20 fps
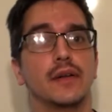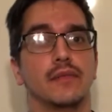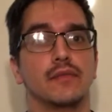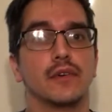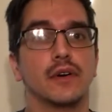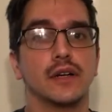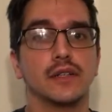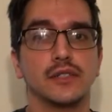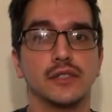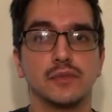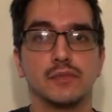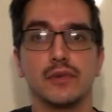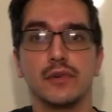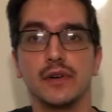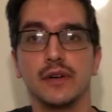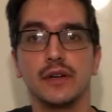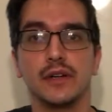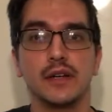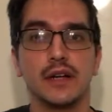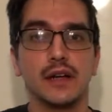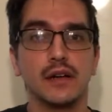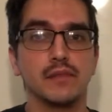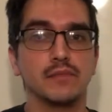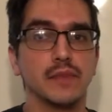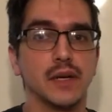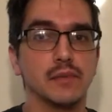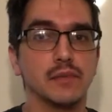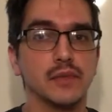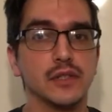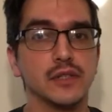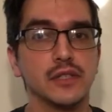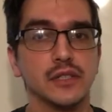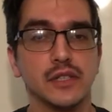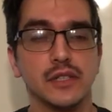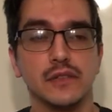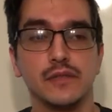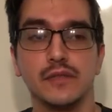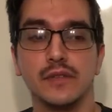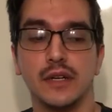where I just pointed it out on my bookshelf,